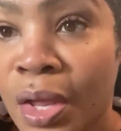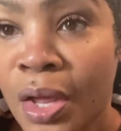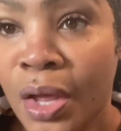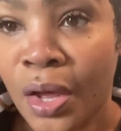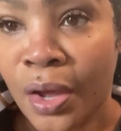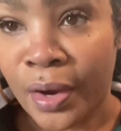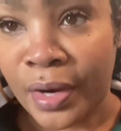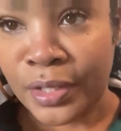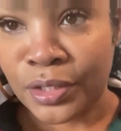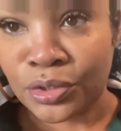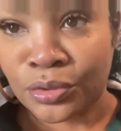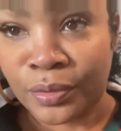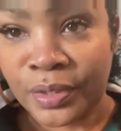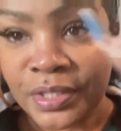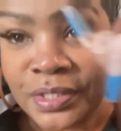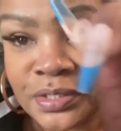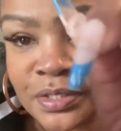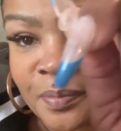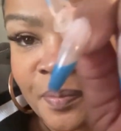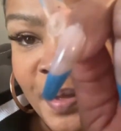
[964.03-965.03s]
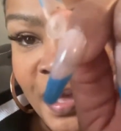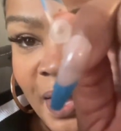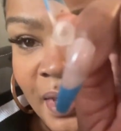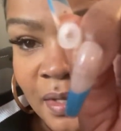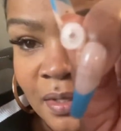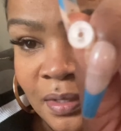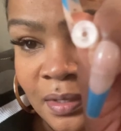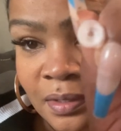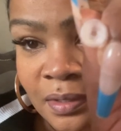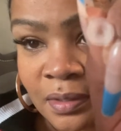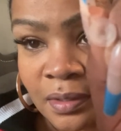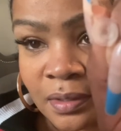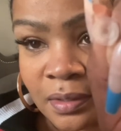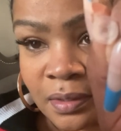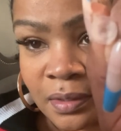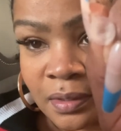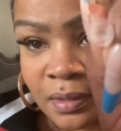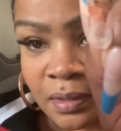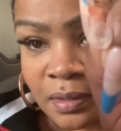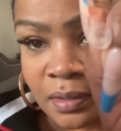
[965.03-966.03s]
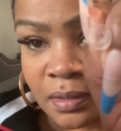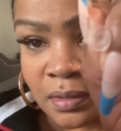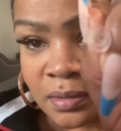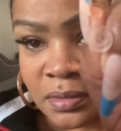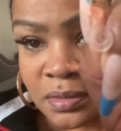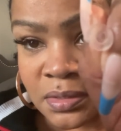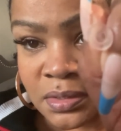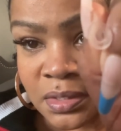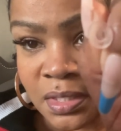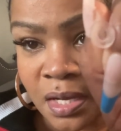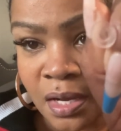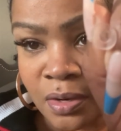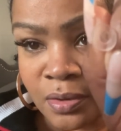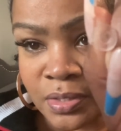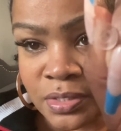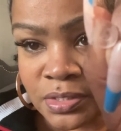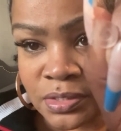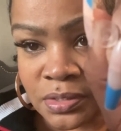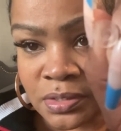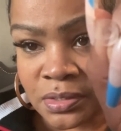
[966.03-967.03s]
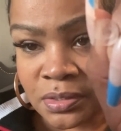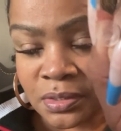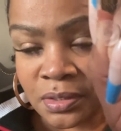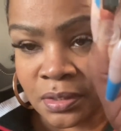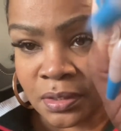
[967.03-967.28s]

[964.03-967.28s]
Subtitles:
All right, so here's the backing. See how it's